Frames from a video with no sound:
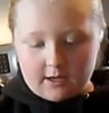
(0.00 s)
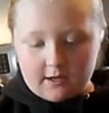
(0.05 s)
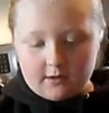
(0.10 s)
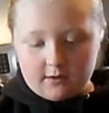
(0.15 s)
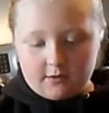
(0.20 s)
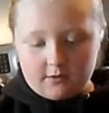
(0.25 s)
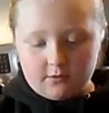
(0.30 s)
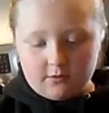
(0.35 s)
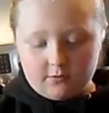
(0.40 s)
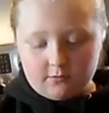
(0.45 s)

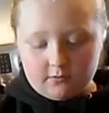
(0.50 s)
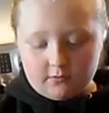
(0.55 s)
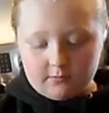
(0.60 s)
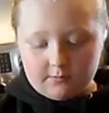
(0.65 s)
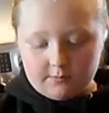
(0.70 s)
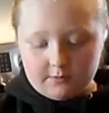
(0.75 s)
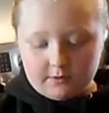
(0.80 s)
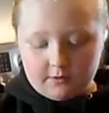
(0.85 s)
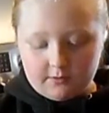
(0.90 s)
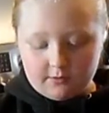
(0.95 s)
and
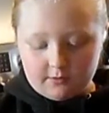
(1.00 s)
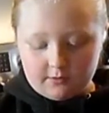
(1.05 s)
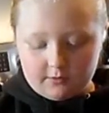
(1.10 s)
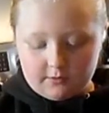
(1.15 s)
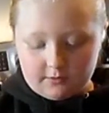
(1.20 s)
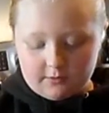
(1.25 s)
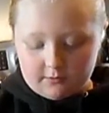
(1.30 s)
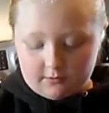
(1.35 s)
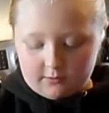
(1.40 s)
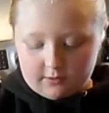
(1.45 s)
you'll put your
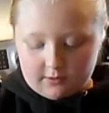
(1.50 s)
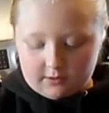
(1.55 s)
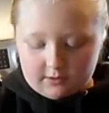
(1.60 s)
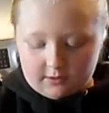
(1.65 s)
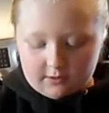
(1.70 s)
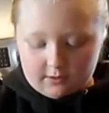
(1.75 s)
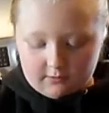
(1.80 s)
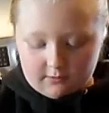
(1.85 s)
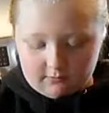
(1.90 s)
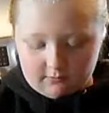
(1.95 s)

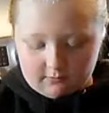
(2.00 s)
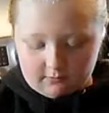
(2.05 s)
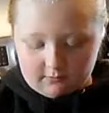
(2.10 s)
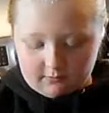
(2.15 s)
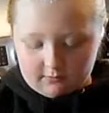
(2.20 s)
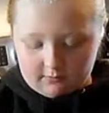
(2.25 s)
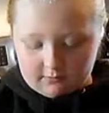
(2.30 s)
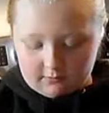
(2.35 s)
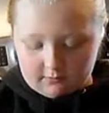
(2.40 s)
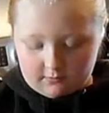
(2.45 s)
sushi
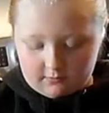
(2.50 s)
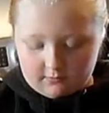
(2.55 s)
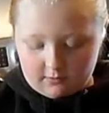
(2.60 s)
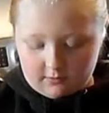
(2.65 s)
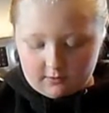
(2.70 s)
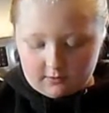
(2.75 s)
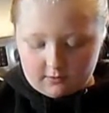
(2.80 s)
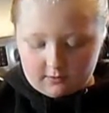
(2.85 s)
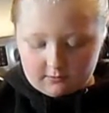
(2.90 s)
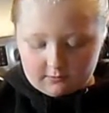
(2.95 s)
roll
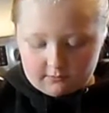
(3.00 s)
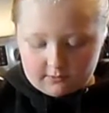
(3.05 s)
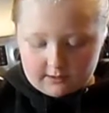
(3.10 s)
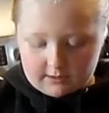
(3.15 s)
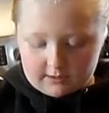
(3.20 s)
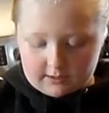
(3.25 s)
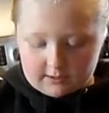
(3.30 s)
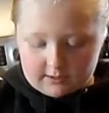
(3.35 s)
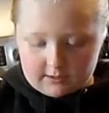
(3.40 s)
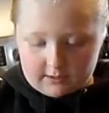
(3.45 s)

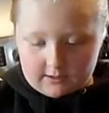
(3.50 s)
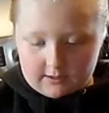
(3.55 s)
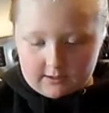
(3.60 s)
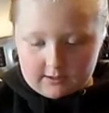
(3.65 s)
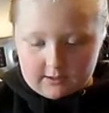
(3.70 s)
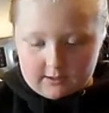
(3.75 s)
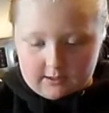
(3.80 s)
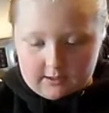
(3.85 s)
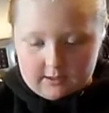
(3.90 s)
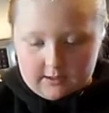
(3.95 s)
right
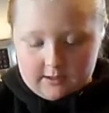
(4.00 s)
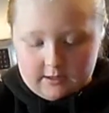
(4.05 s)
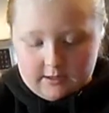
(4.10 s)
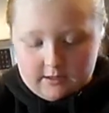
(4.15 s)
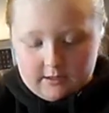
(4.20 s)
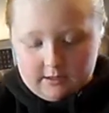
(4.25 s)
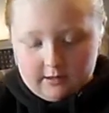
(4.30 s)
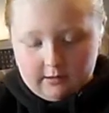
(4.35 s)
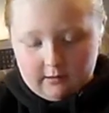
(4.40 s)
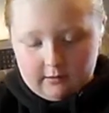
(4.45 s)

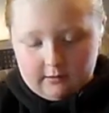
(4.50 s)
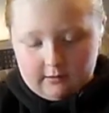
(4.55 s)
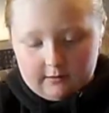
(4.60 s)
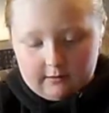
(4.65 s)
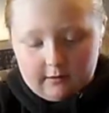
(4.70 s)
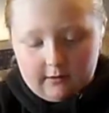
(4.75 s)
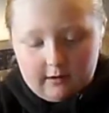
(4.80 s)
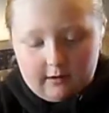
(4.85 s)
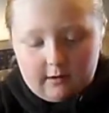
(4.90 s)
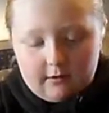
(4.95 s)

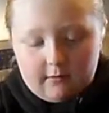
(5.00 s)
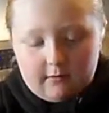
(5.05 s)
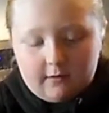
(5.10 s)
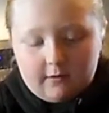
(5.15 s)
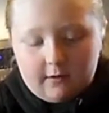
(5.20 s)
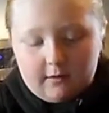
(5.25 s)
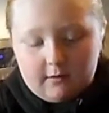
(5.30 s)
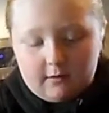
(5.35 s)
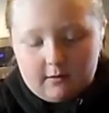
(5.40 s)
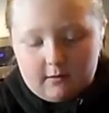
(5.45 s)
inside of
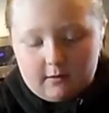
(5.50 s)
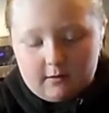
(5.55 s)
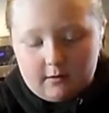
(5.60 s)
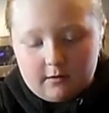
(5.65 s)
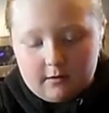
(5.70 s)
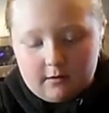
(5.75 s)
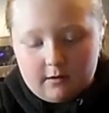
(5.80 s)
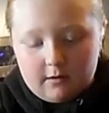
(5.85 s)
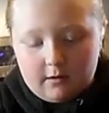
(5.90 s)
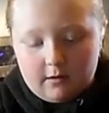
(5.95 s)
it
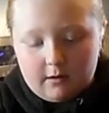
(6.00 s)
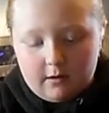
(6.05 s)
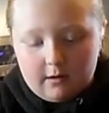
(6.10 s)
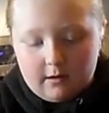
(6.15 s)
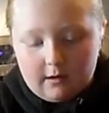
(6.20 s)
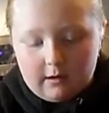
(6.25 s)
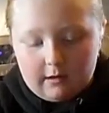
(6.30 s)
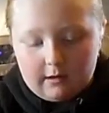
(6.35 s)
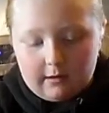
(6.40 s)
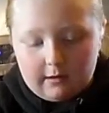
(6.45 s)

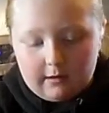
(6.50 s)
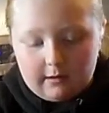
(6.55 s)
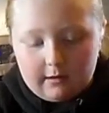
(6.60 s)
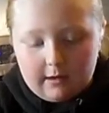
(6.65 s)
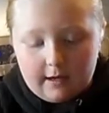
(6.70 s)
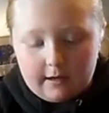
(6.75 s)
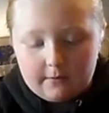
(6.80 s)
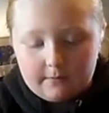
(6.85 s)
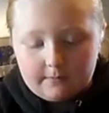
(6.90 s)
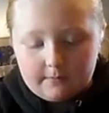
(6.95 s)

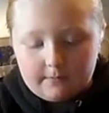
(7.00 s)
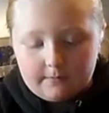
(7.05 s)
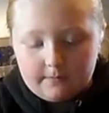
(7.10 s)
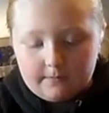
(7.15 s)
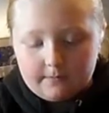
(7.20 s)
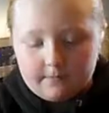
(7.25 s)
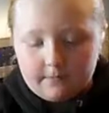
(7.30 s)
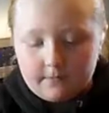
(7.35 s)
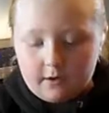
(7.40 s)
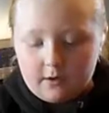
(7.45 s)
like that.
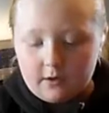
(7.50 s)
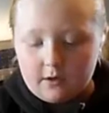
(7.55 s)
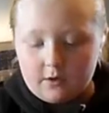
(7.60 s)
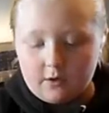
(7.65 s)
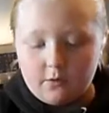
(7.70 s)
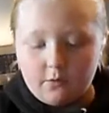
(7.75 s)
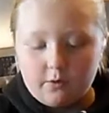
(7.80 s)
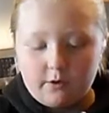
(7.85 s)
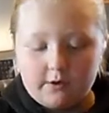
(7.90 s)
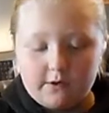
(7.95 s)

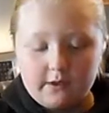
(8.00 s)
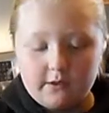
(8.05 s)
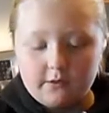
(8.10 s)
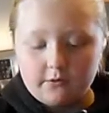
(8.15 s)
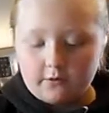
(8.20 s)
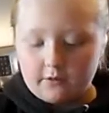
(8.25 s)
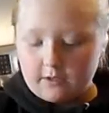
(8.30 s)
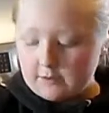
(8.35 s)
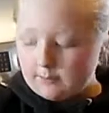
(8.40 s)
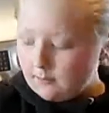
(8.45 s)
You want to
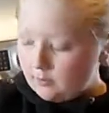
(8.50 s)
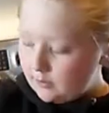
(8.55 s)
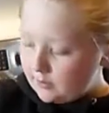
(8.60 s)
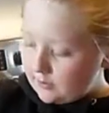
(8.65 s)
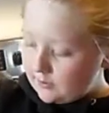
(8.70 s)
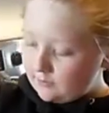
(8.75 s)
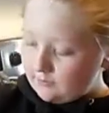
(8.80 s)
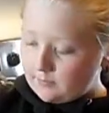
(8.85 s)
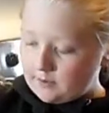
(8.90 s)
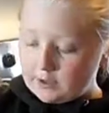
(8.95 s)
center it as
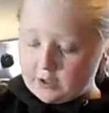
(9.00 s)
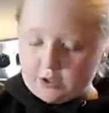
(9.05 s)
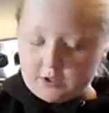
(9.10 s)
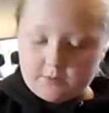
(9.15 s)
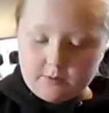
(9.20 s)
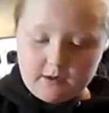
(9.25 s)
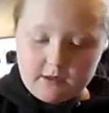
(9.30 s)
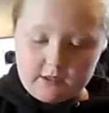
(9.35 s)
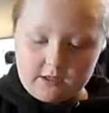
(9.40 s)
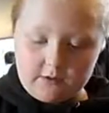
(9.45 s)
much
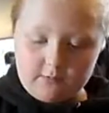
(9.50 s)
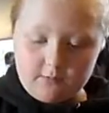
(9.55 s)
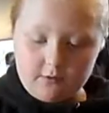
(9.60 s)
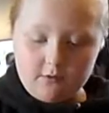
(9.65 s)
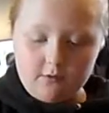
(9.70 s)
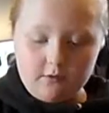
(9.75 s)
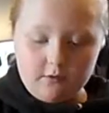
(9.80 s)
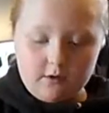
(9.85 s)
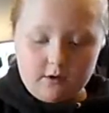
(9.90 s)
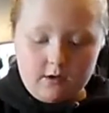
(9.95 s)
as
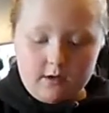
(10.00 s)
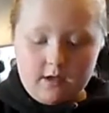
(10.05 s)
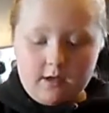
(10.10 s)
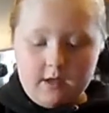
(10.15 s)
possible.